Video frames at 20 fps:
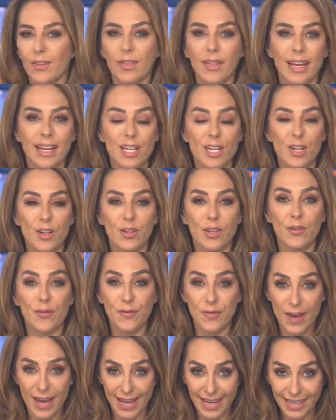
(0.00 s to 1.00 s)
thank you. The
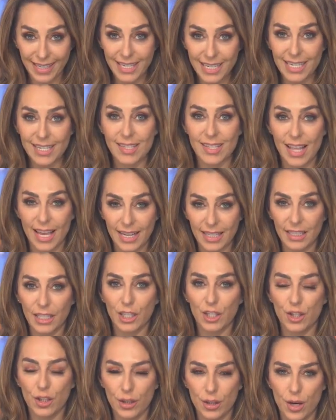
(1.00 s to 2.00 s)
Fed is
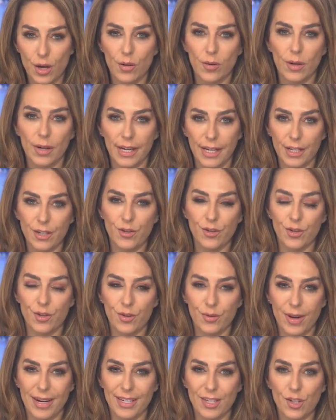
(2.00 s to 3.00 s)
likely to lower
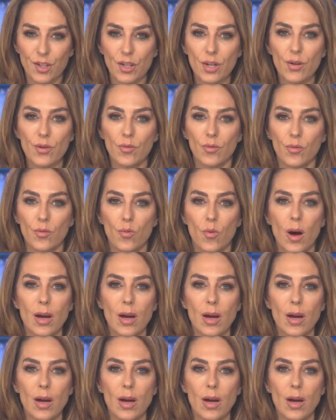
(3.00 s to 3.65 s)
interest rates soon.